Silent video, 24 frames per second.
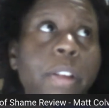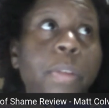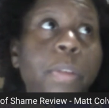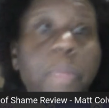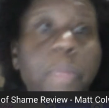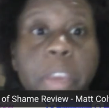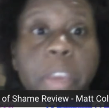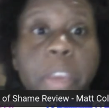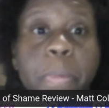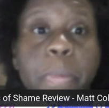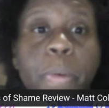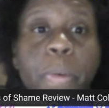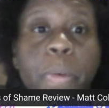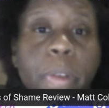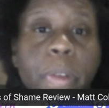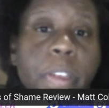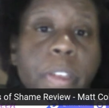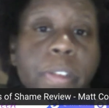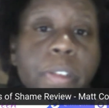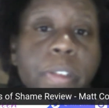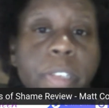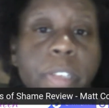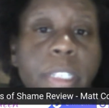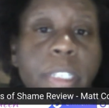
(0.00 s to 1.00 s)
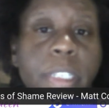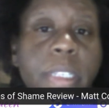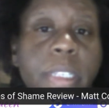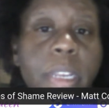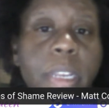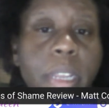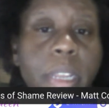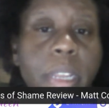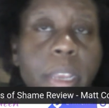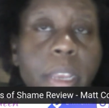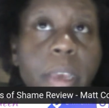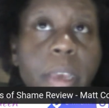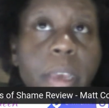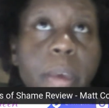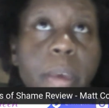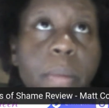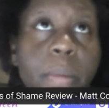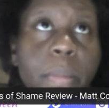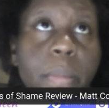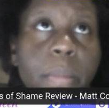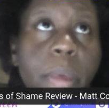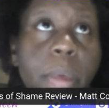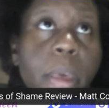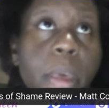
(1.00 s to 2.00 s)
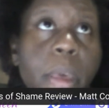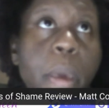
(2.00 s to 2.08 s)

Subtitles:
people were literally sending him